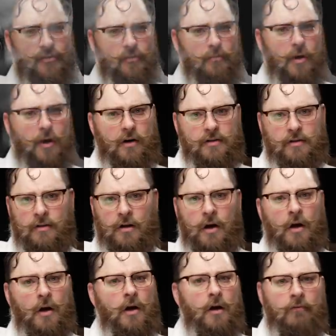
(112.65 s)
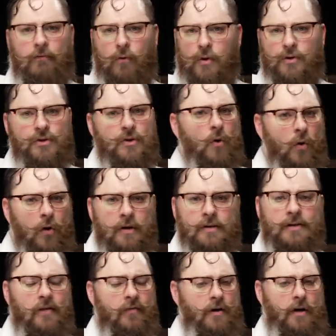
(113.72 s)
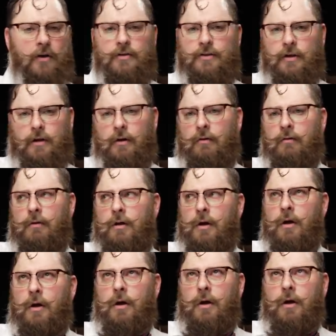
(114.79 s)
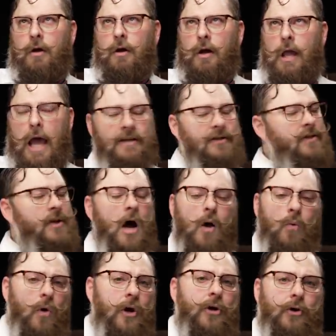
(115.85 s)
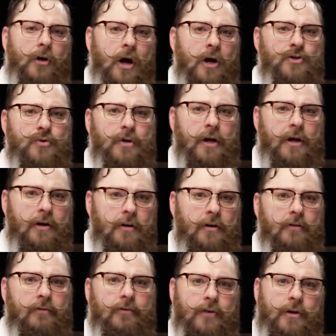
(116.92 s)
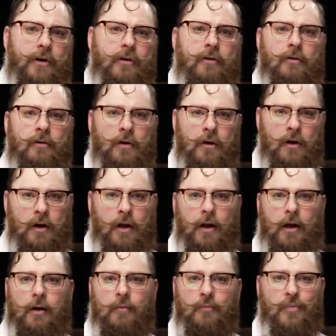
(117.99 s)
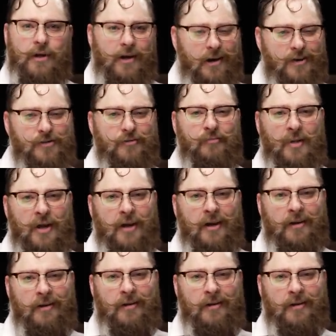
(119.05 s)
remarks 77 years ago. Ask not what your country can do for you. And because of me,